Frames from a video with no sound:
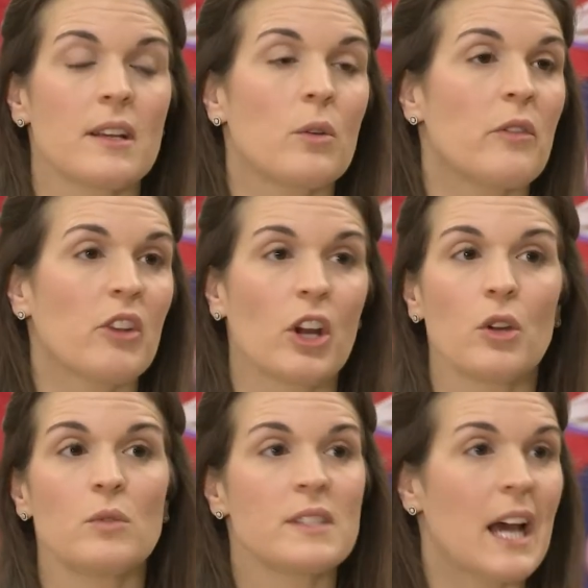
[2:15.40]
that on their
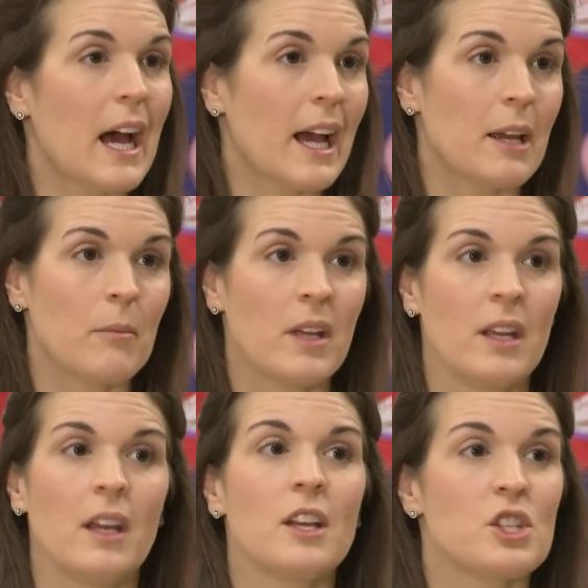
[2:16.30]
own time
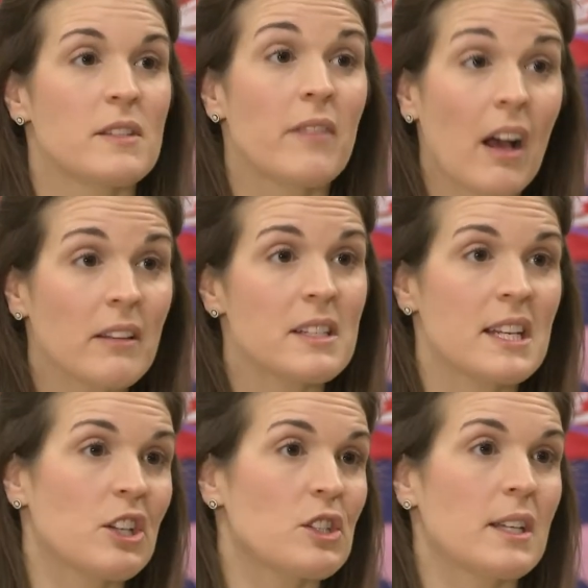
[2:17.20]
just
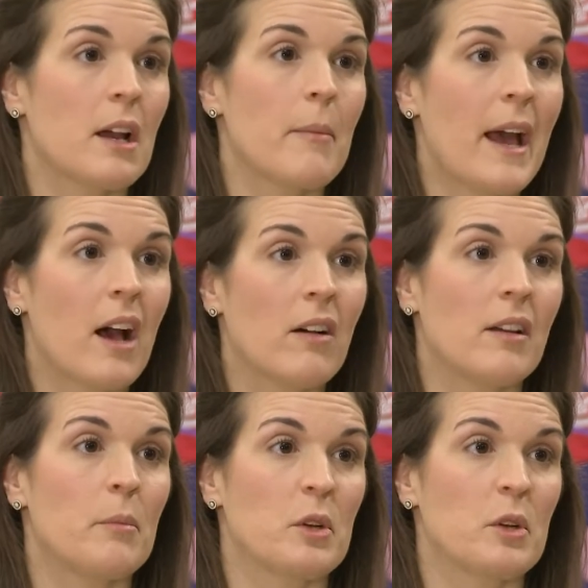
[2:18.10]
volunteered to come out and